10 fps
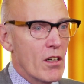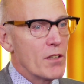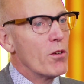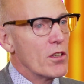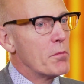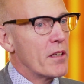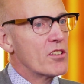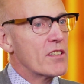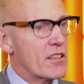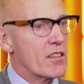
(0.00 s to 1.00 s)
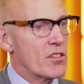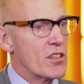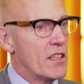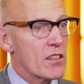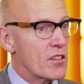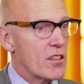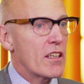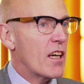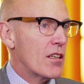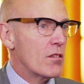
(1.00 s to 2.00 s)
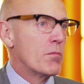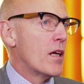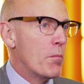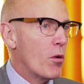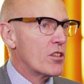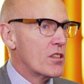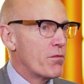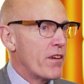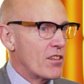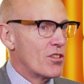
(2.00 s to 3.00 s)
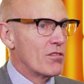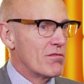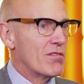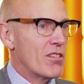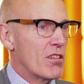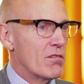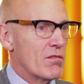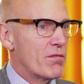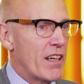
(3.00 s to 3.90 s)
high volume metastatic disease because it had a modest effect on